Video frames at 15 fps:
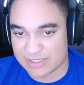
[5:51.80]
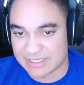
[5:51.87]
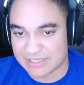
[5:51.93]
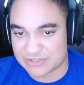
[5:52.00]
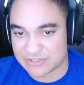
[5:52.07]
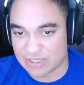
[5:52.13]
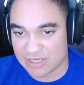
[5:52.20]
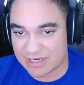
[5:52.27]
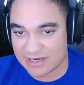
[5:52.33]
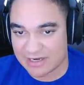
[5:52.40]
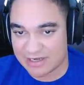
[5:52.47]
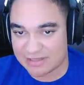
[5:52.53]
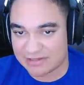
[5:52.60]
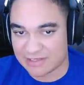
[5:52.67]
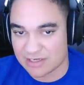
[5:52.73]
get shot
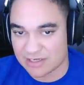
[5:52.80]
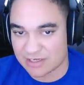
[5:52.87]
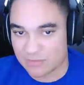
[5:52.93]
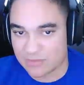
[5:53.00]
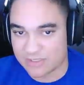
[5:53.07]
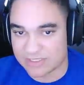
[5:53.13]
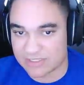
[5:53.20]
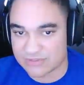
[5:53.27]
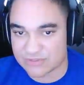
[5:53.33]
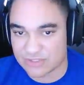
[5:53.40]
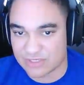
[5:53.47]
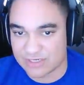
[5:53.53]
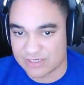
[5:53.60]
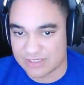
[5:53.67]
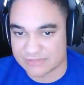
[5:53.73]
at. They're not gonna want to get
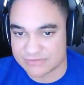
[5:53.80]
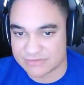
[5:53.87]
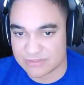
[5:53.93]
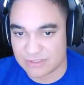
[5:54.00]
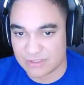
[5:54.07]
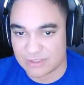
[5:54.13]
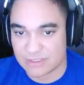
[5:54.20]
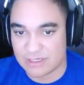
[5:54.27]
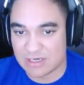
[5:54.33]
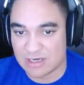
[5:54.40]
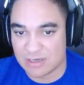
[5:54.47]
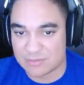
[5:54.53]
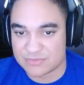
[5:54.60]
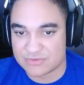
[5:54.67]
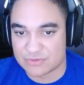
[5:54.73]
shot at. So
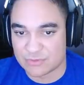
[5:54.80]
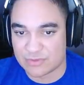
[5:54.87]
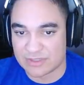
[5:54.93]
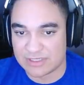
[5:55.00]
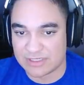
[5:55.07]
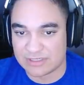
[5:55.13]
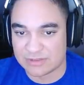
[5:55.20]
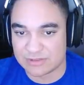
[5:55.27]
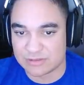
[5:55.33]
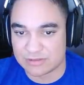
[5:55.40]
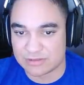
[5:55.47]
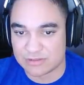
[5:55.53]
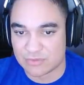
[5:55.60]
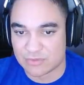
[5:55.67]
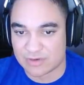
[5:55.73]
really,
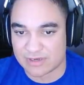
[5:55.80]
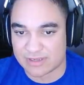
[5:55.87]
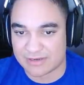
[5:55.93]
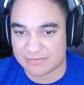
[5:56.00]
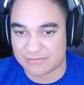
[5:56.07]
you want to kind of